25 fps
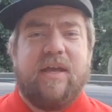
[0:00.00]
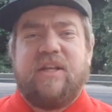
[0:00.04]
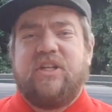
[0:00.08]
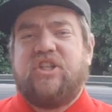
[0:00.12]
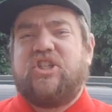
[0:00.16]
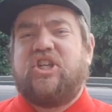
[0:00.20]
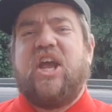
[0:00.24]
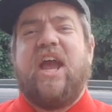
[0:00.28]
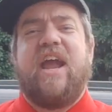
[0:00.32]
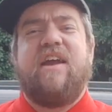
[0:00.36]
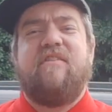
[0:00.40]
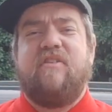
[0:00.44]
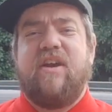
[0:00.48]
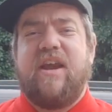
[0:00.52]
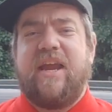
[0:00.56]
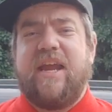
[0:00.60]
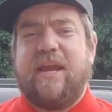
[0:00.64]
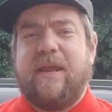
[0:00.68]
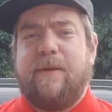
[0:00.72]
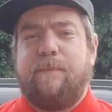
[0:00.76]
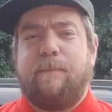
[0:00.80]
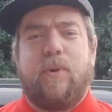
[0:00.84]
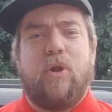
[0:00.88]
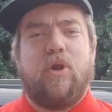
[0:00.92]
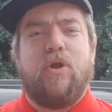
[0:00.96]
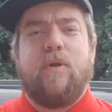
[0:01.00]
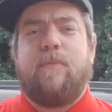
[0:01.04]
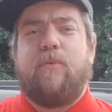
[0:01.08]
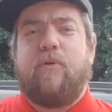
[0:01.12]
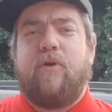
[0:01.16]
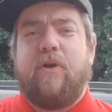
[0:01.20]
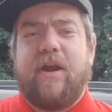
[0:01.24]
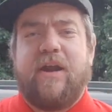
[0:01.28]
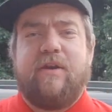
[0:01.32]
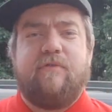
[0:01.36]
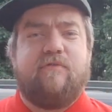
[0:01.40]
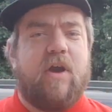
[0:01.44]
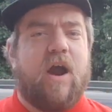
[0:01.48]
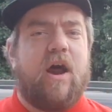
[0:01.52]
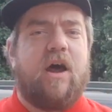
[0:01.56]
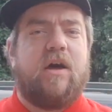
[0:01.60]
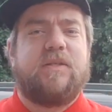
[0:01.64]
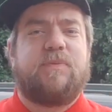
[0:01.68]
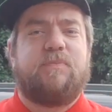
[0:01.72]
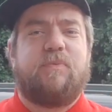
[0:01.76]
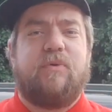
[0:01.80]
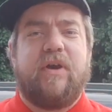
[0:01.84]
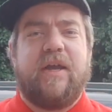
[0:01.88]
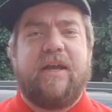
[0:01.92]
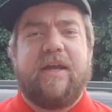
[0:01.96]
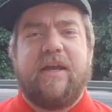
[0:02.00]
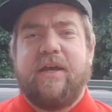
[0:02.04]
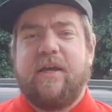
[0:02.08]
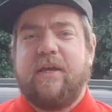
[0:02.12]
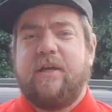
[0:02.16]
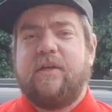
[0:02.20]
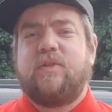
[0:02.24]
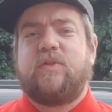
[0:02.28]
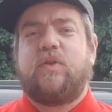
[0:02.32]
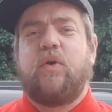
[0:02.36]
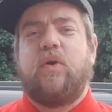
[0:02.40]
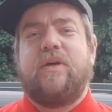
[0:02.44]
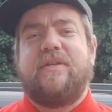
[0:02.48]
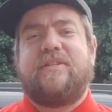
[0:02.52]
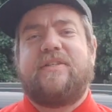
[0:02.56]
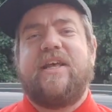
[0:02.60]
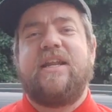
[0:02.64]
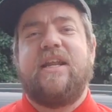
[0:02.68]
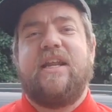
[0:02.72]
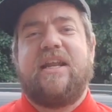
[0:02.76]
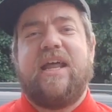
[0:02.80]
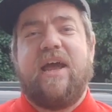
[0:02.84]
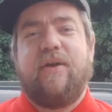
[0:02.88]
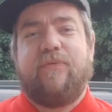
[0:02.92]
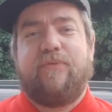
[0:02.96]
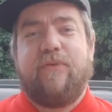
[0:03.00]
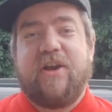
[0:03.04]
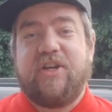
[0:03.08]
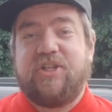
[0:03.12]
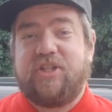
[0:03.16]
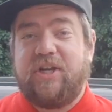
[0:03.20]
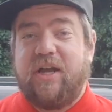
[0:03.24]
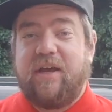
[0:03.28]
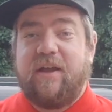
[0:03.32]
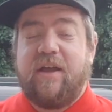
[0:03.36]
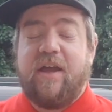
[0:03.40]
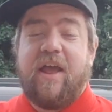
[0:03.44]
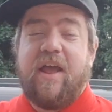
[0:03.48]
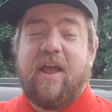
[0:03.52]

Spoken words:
cherry, blueberry, raspberry sort of scented air freshener,